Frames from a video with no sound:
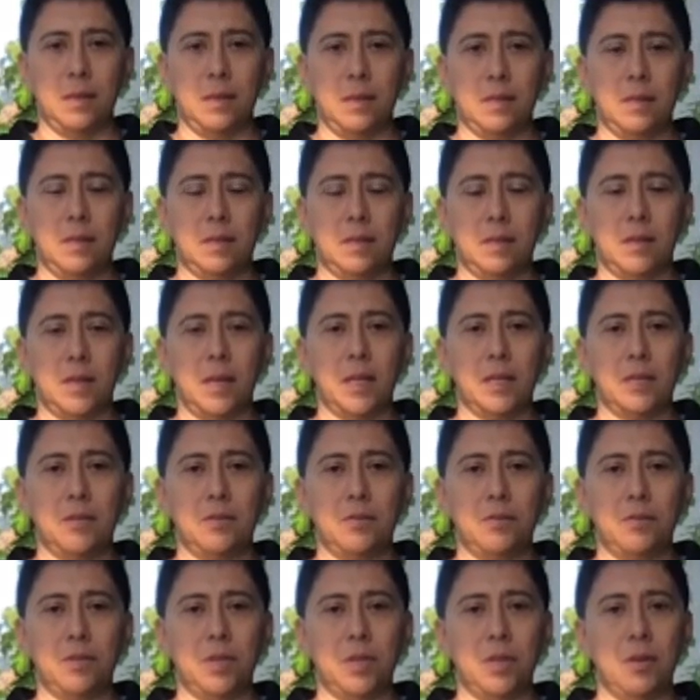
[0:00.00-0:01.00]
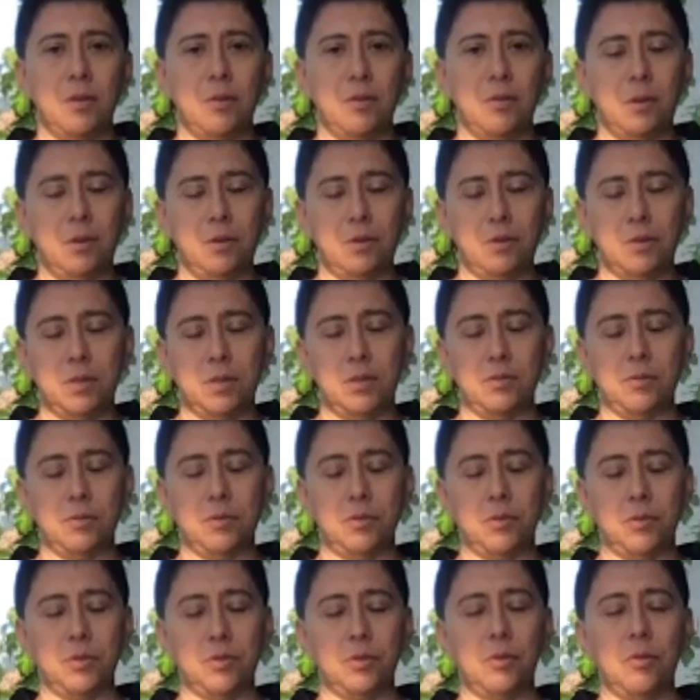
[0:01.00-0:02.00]
Try to see, you notice your
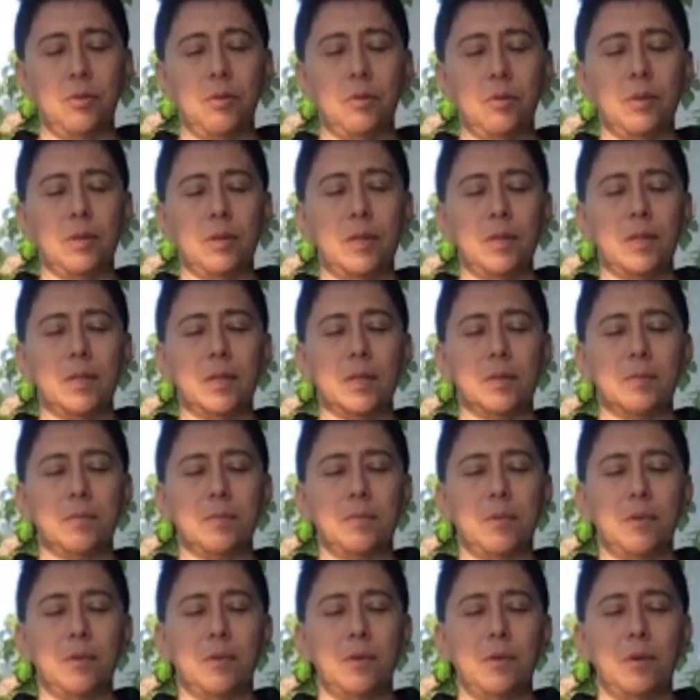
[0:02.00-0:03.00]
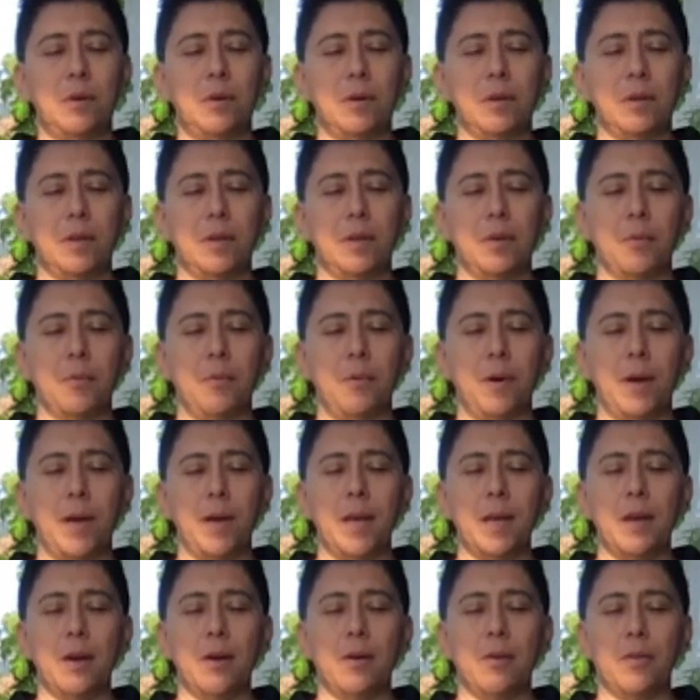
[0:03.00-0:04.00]
shoulders more, the
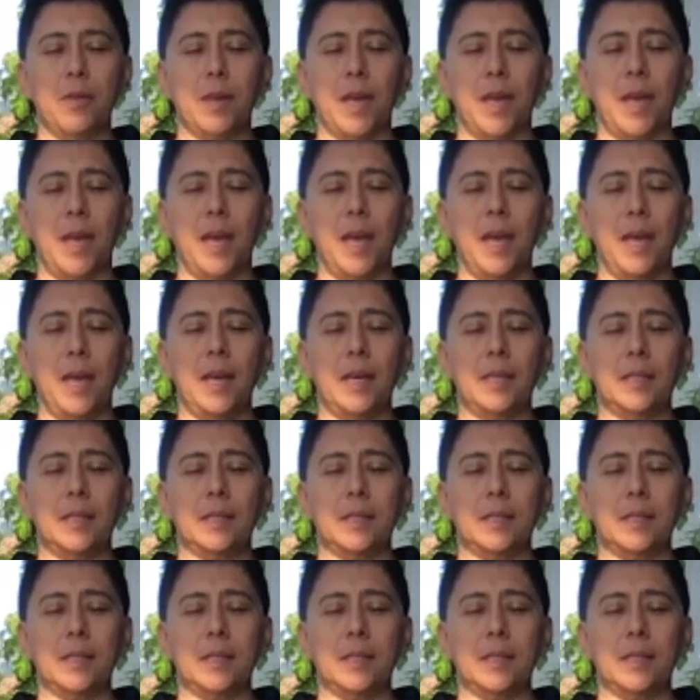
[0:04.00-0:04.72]
weight of the head.